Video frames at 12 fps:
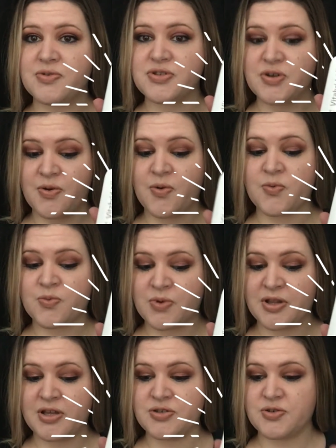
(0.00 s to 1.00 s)
So
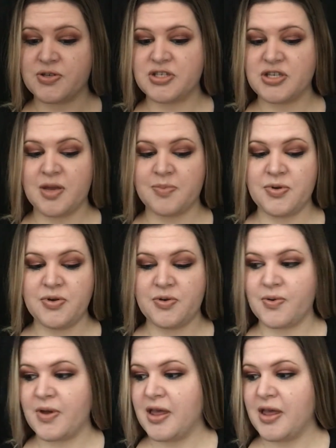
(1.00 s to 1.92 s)
really enjoyed the shampoo.